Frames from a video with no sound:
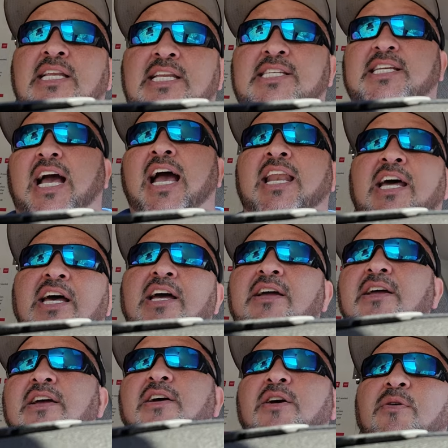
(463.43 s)
and he's kind
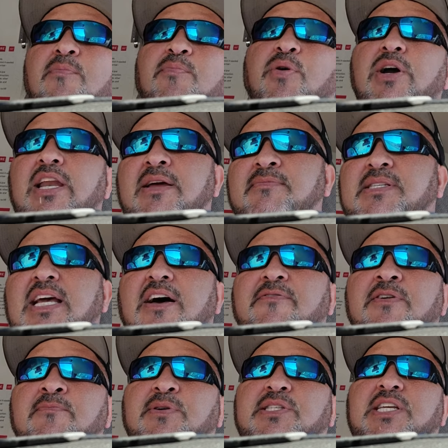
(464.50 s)
of put himself
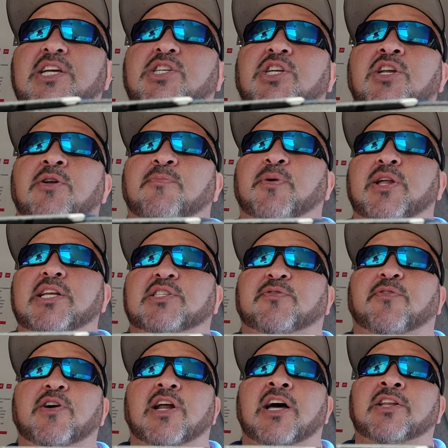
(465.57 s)
in position to put his
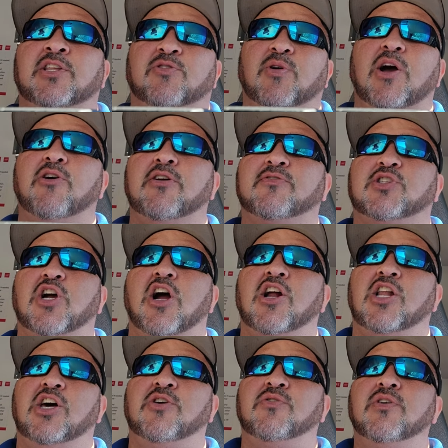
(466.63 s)
foot on the throat of
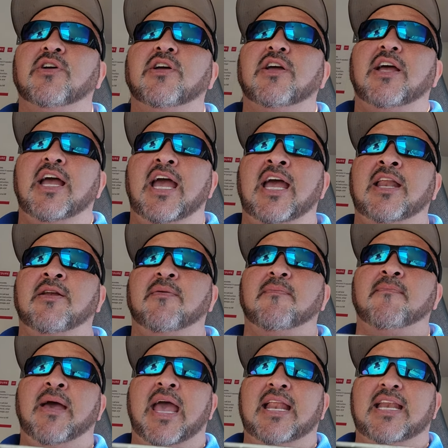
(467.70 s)
Charlo and
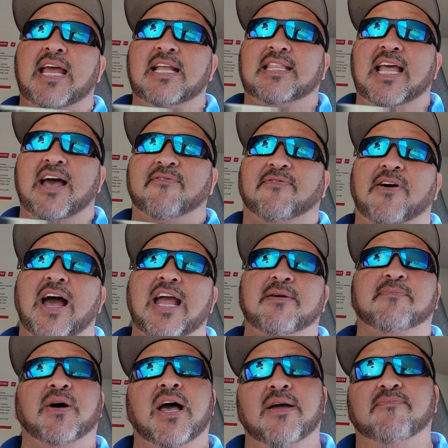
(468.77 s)
mandate that
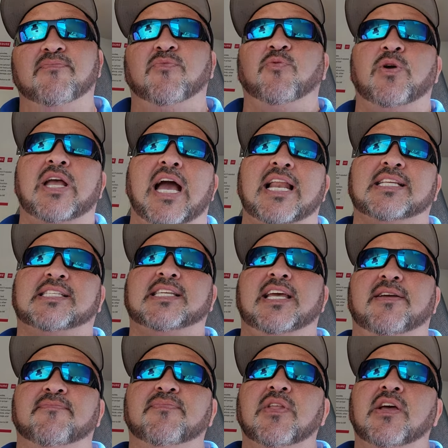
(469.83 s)
fight, but we got to
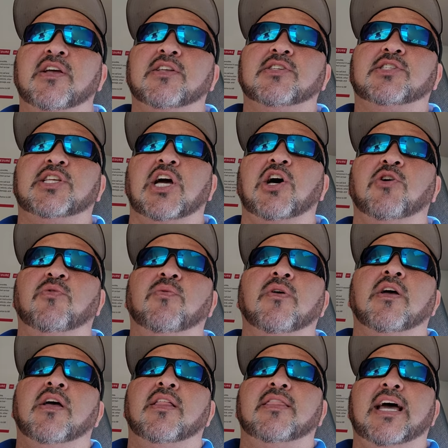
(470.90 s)
see. So
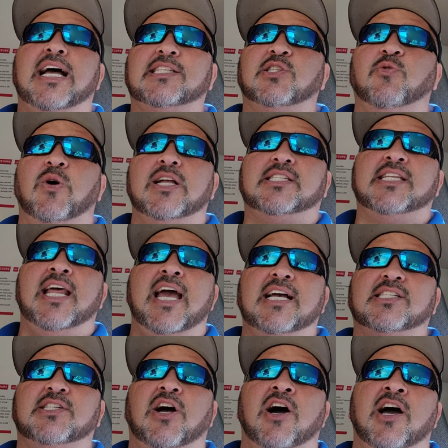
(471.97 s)
that's what's
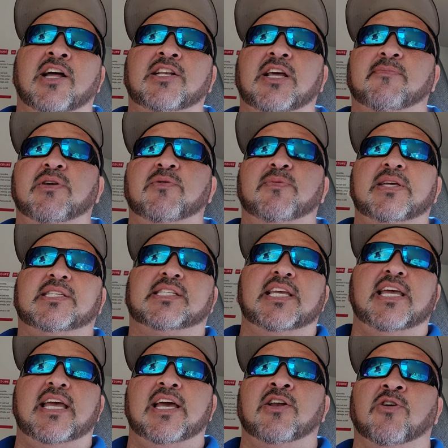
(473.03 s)
next on
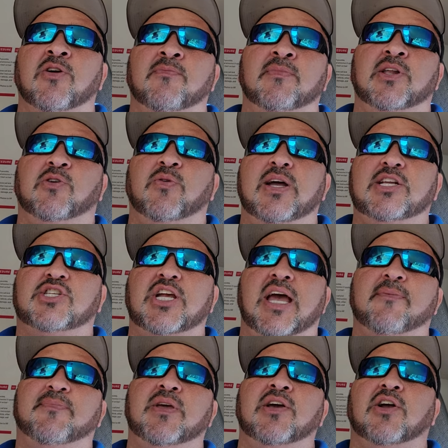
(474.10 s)
WBC interim middleweight
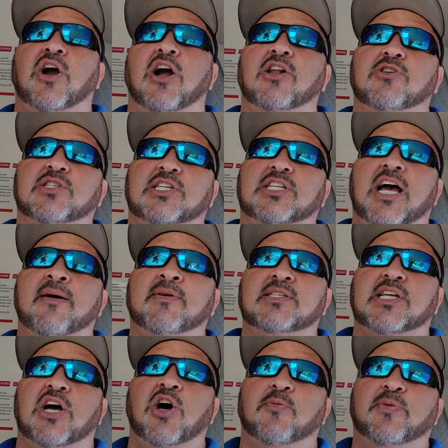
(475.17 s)
champion Carlos
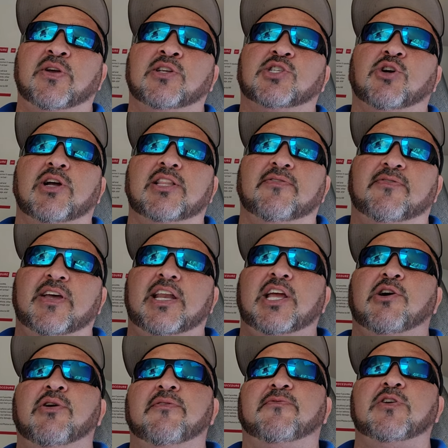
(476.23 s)
Adames. I hope you enjoyed the
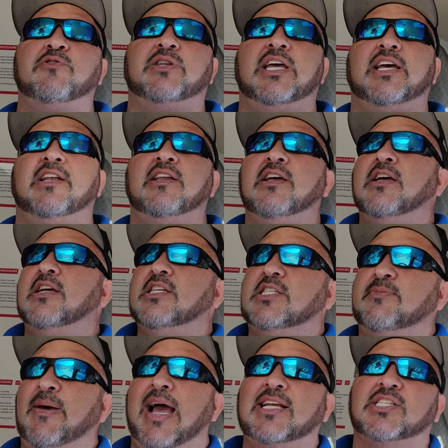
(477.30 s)
video. If you did,
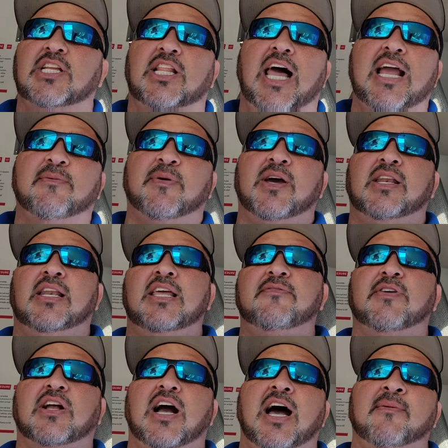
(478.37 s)
smash the like button,
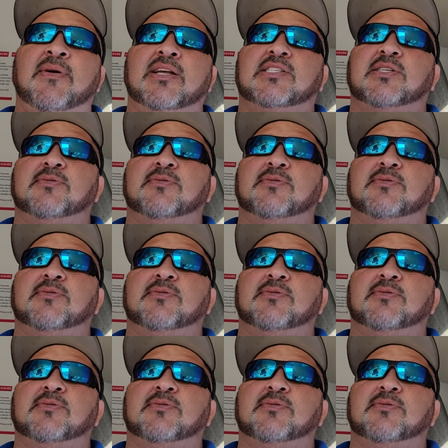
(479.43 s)
leave a comment,